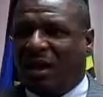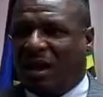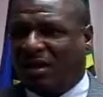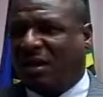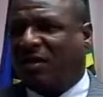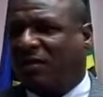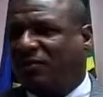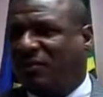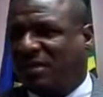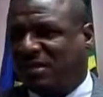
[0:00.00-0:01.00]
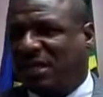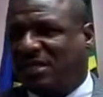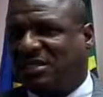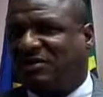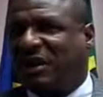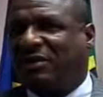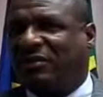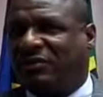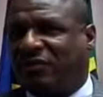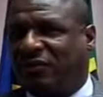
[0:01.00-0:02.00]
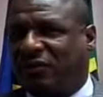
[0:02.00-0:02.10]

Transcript: are now satisfied with,